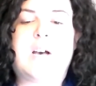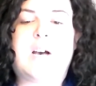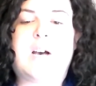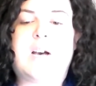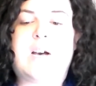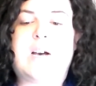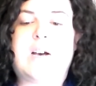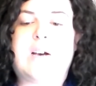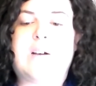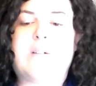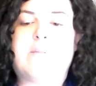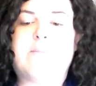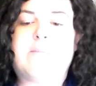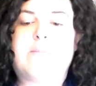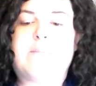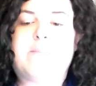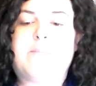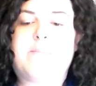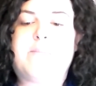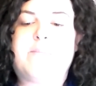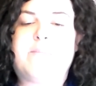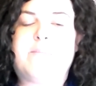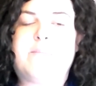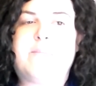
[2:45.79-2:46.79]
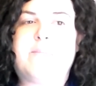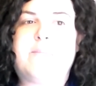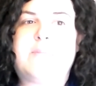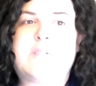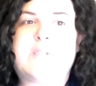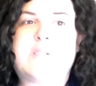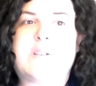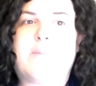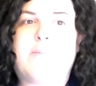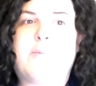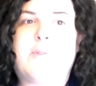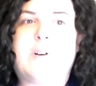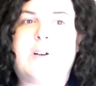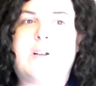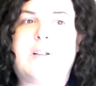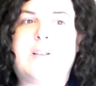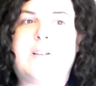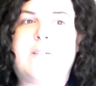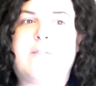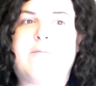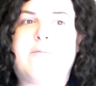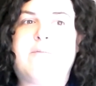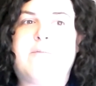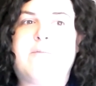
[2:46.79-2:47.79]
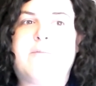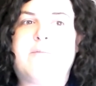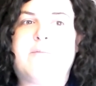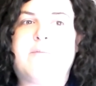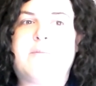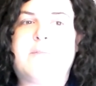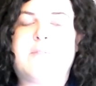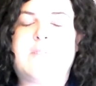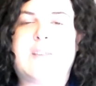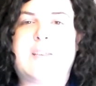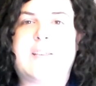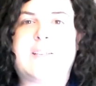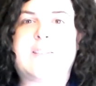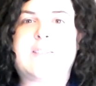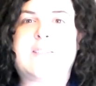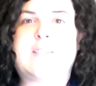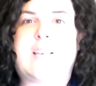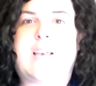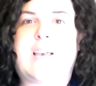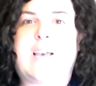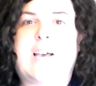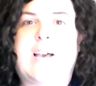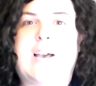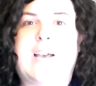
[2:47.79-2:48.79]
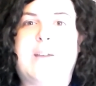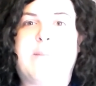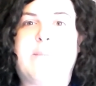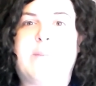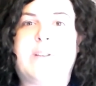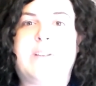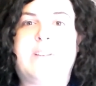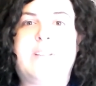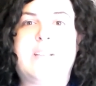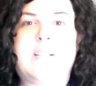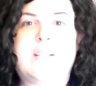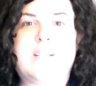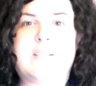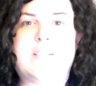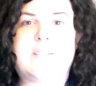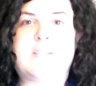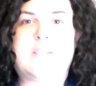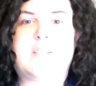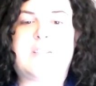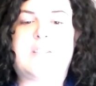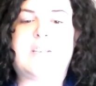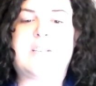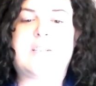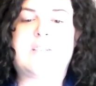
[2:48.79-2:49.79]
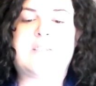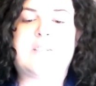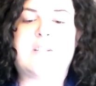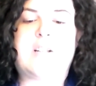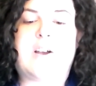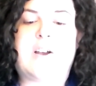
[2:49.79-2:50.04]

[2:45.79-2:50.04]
um, someone thinks that I am addicted to this.